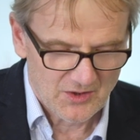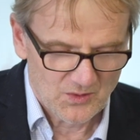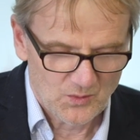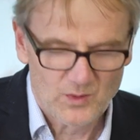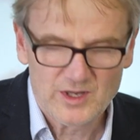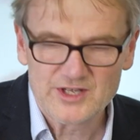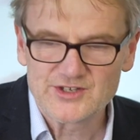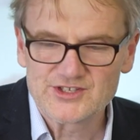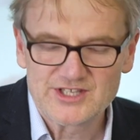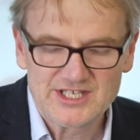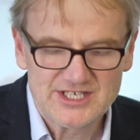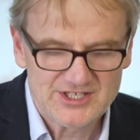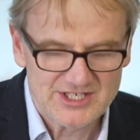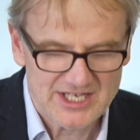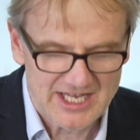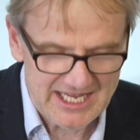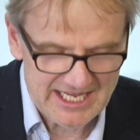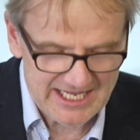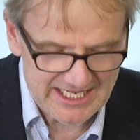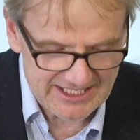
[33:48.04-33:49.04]
whilst this
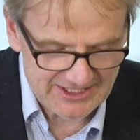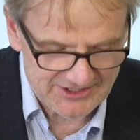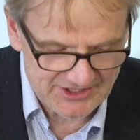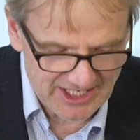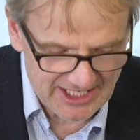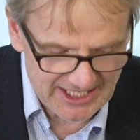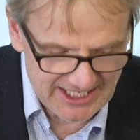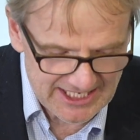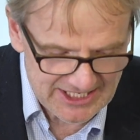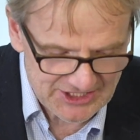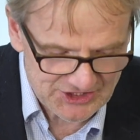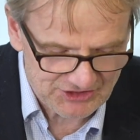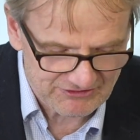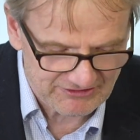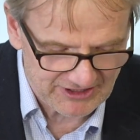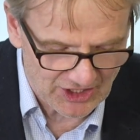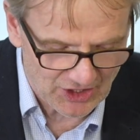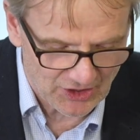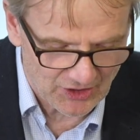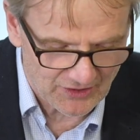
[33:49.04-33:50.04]
is a
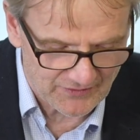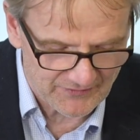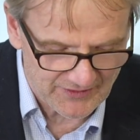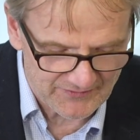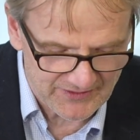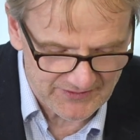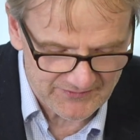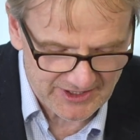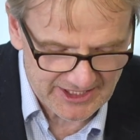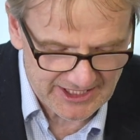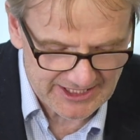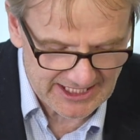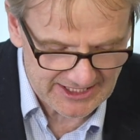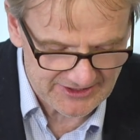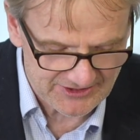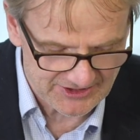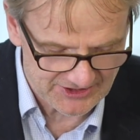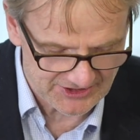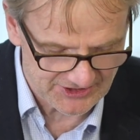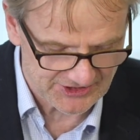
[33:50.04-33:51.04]
history of
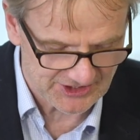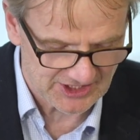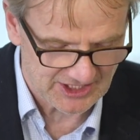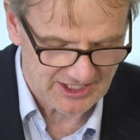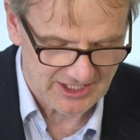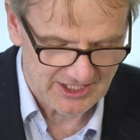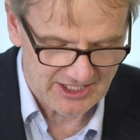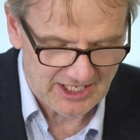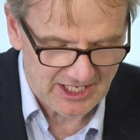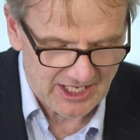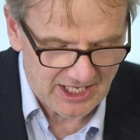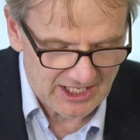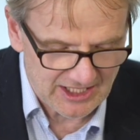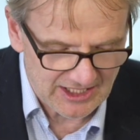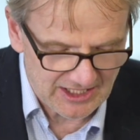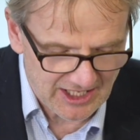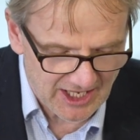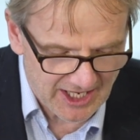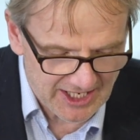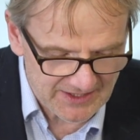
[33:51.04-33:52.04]
Vivekananda's
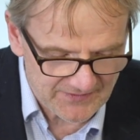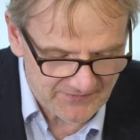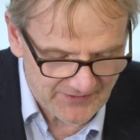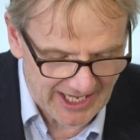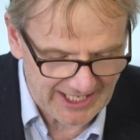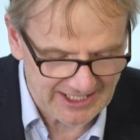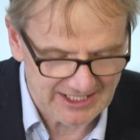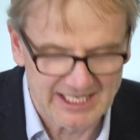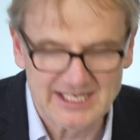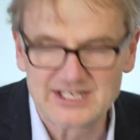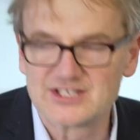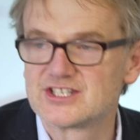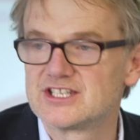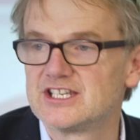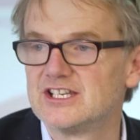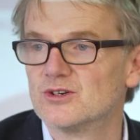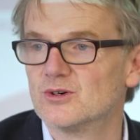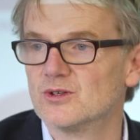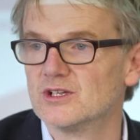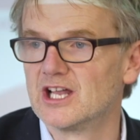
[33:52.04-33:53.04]
life and
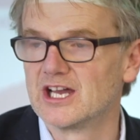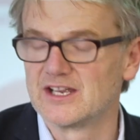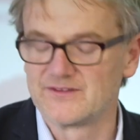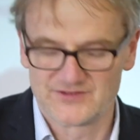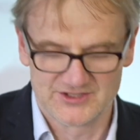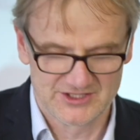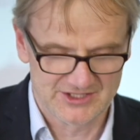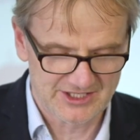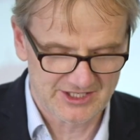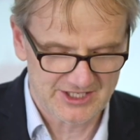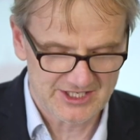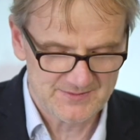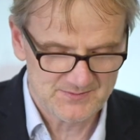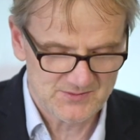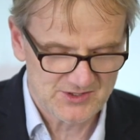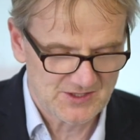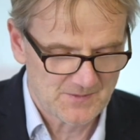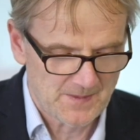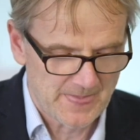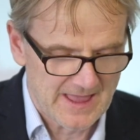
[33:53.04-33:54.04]
legacy, or life and
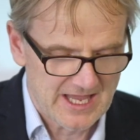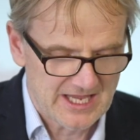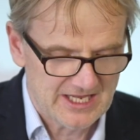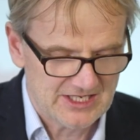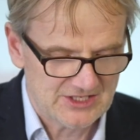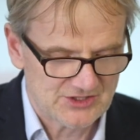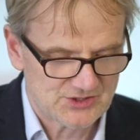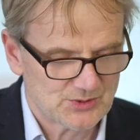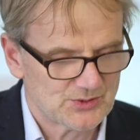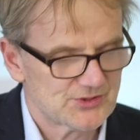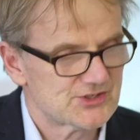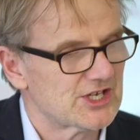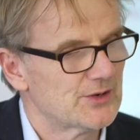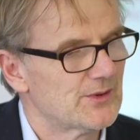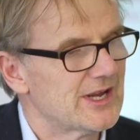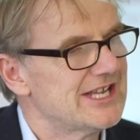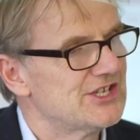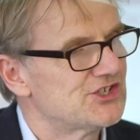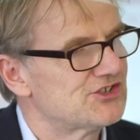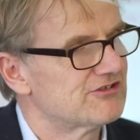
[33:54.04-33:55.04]
times, it's also
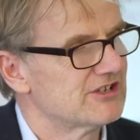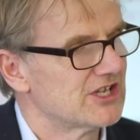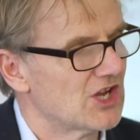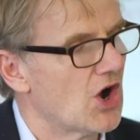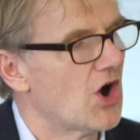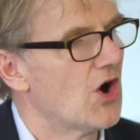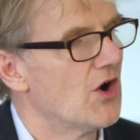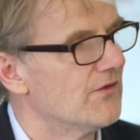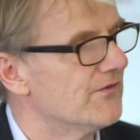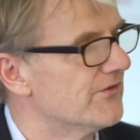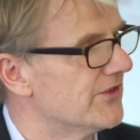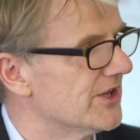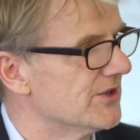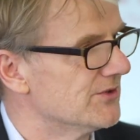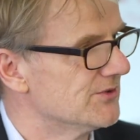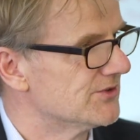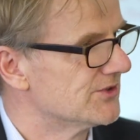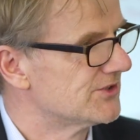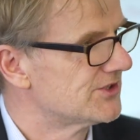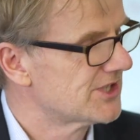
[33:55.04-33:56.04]
a history of
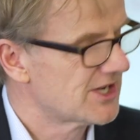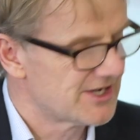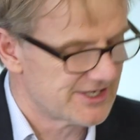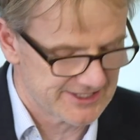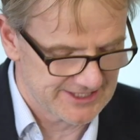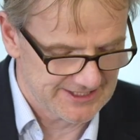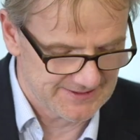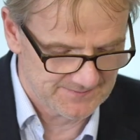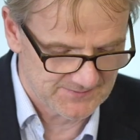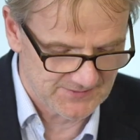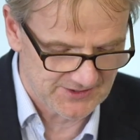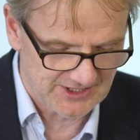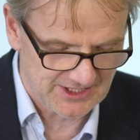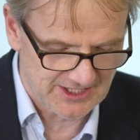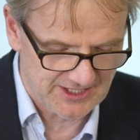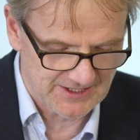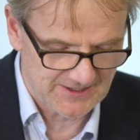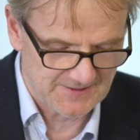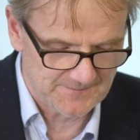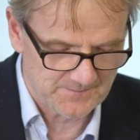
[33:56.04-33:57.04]
those times.
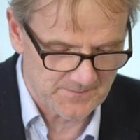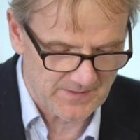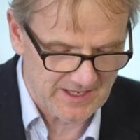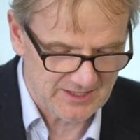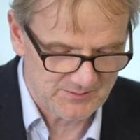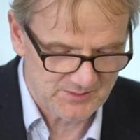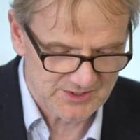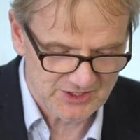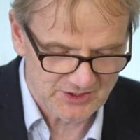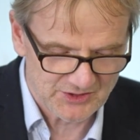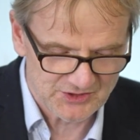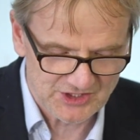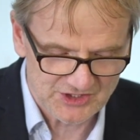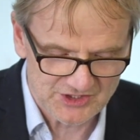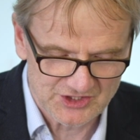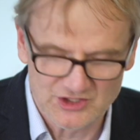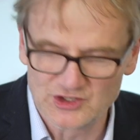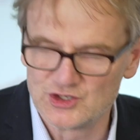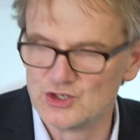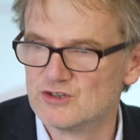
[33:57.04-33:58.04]
He was not
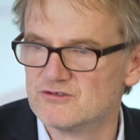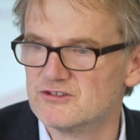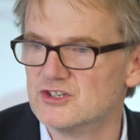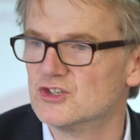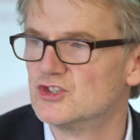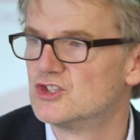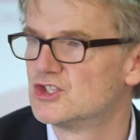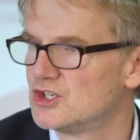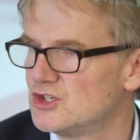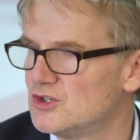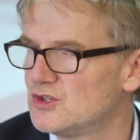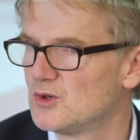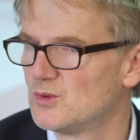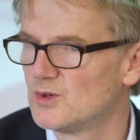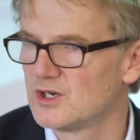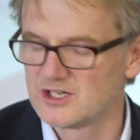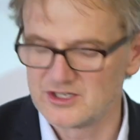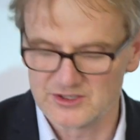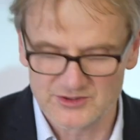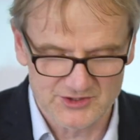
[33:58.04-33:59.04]
just a guru to the
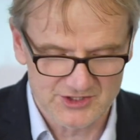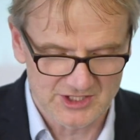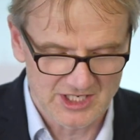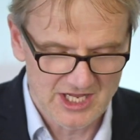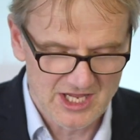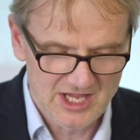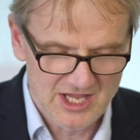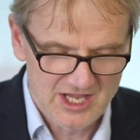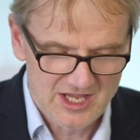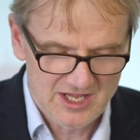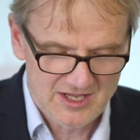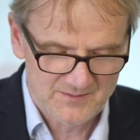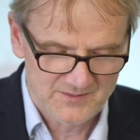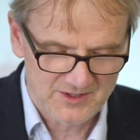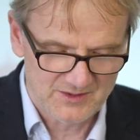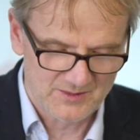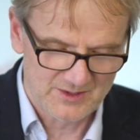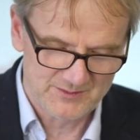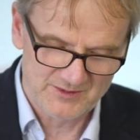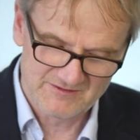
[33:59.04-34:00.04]
world,
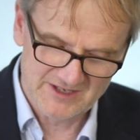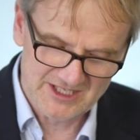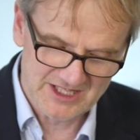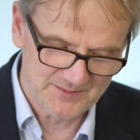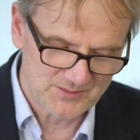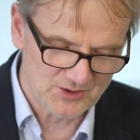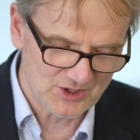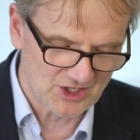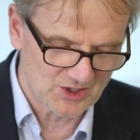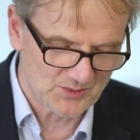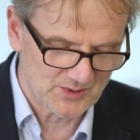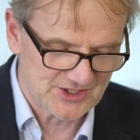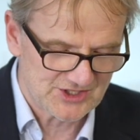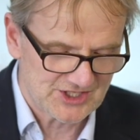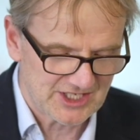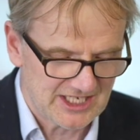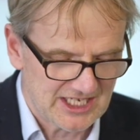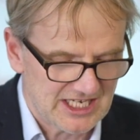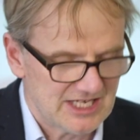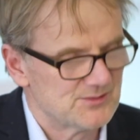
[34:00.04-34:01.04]
but when we read the book, we
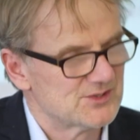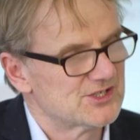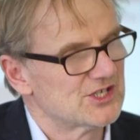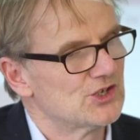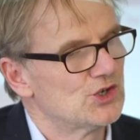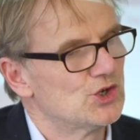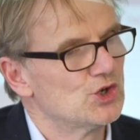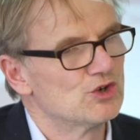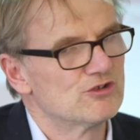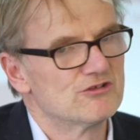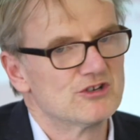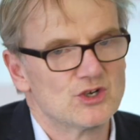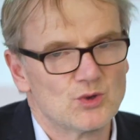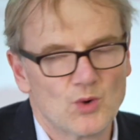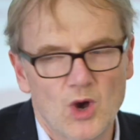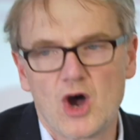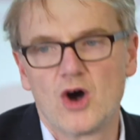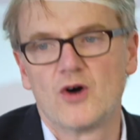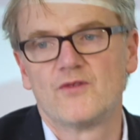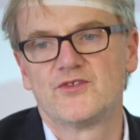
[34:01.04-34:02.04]
see he was a
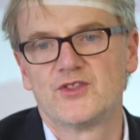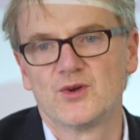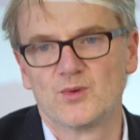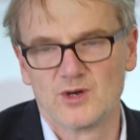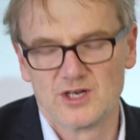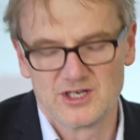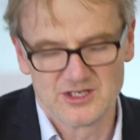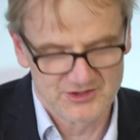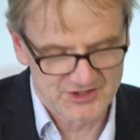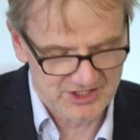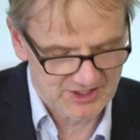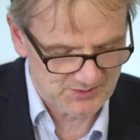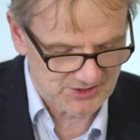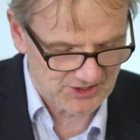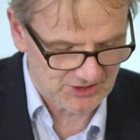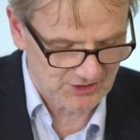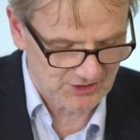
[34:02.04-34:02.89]
guru of the world. He was a